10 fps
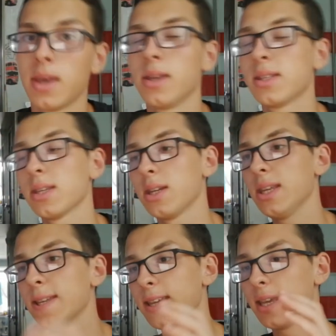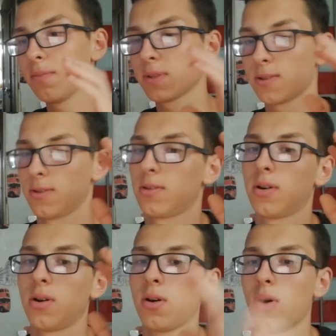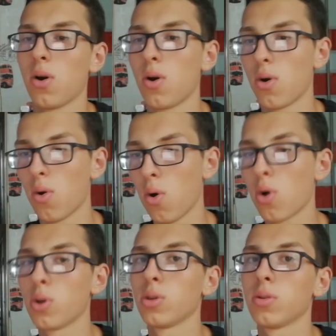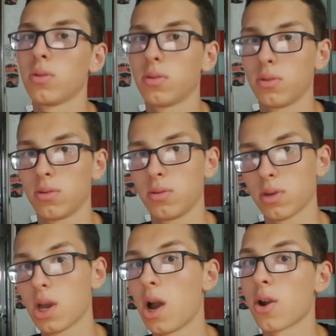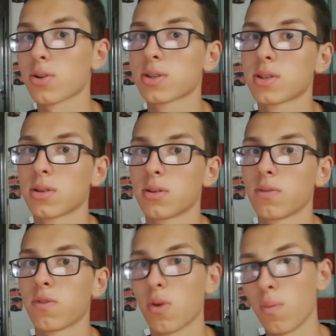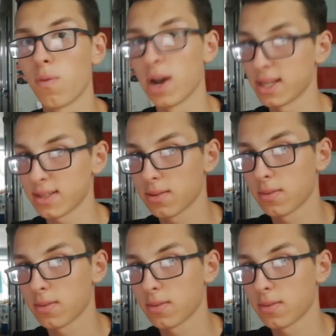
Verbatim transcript: It's a uh, nicknames uh, all cars from us